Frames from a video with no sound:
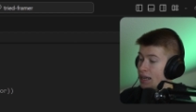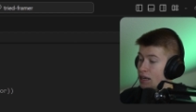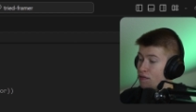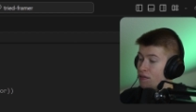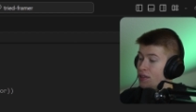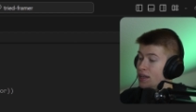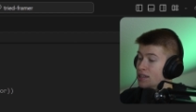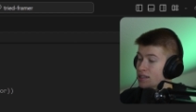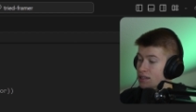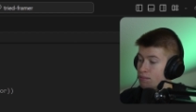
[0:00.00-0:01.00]
If
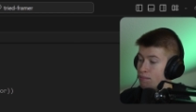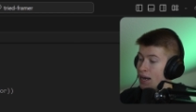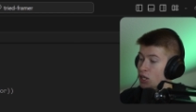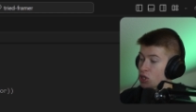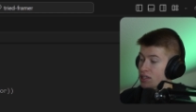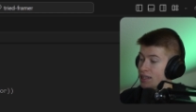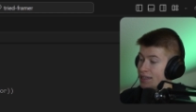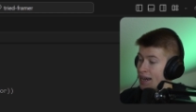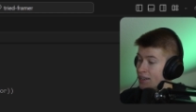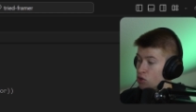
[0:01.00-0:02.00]
this matches the
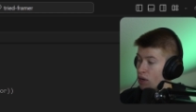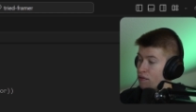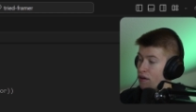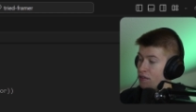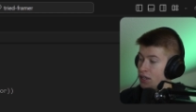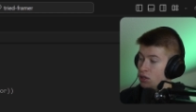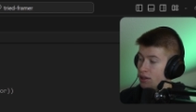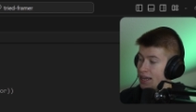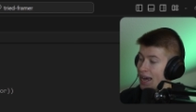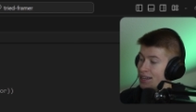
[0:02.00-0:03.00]
text red
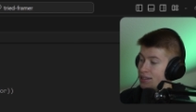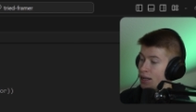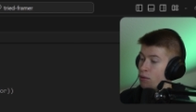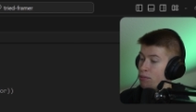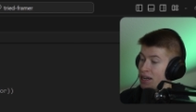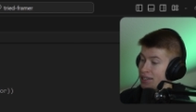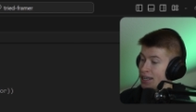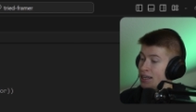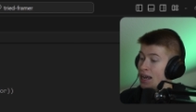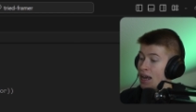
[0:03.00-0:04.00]
500, the S that we're
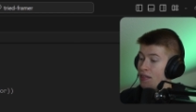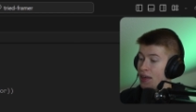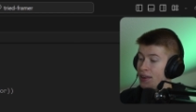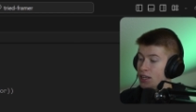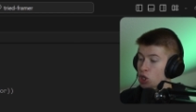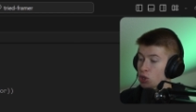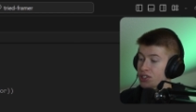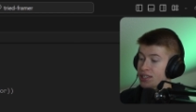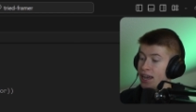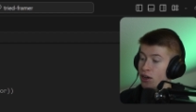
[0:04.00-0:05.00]
passing in, then it
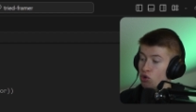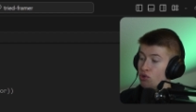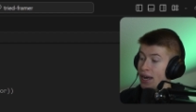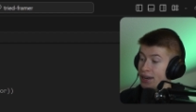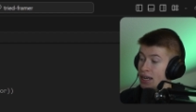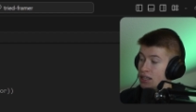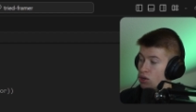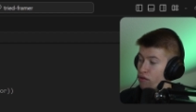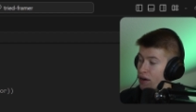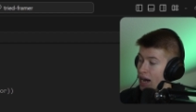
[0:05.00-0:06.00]
should say red.
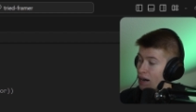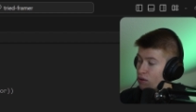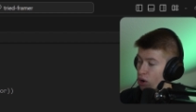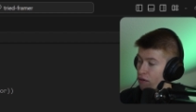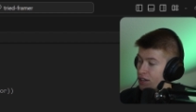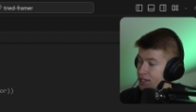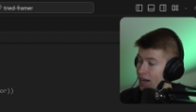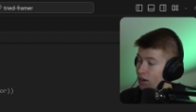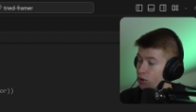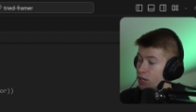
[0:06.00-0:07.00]
So if I hover over this
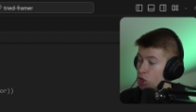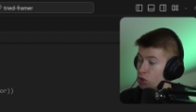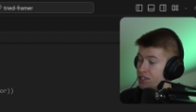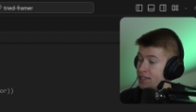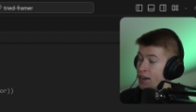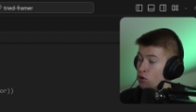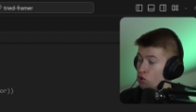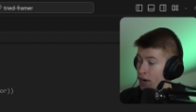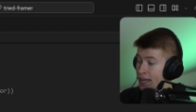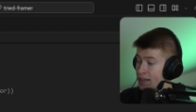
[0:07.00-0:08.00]
color, it should say
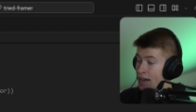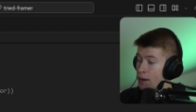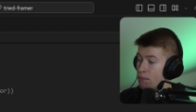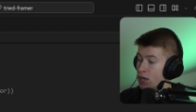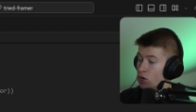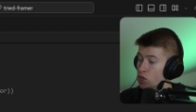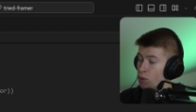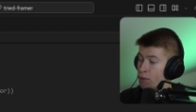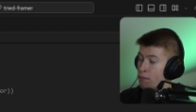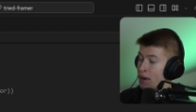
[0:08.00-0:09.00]
red because
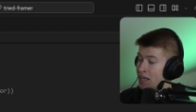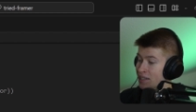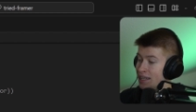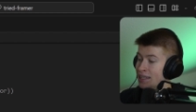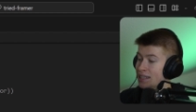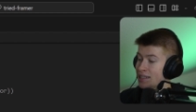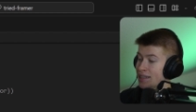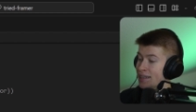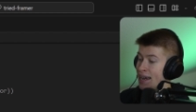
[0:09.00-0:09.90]
what we passed in is the